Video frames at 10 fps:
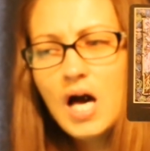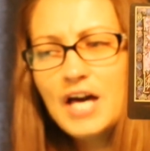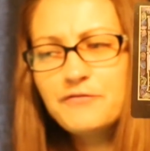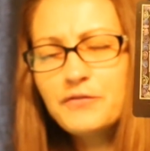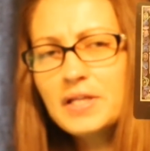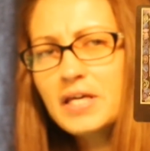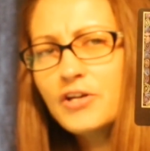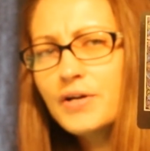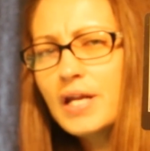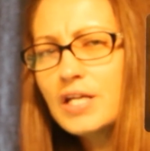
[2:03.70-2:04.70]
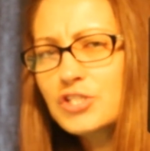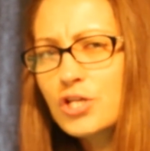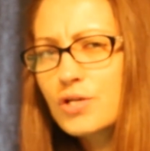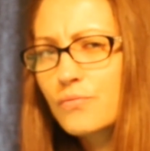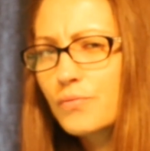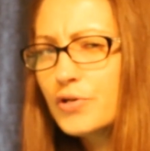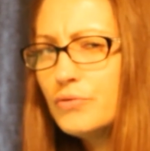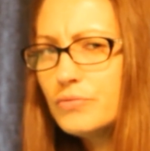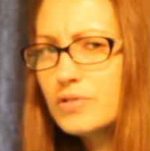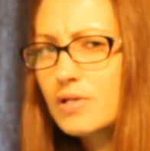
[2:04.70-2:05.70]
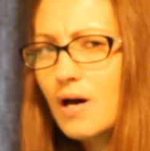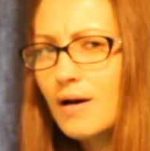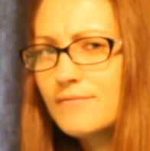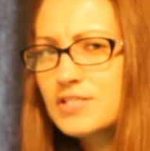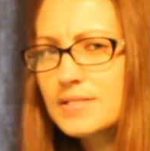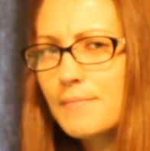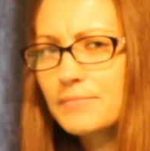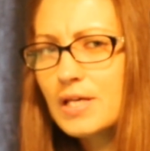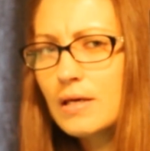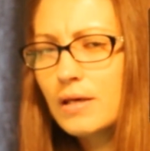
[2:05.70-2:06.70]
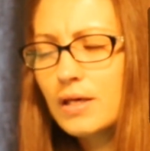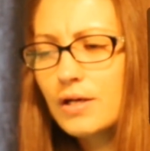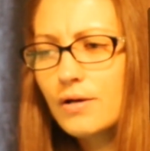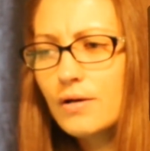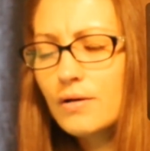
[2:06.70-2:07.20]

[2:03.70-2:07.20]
I feel like you're getting to the root of something here,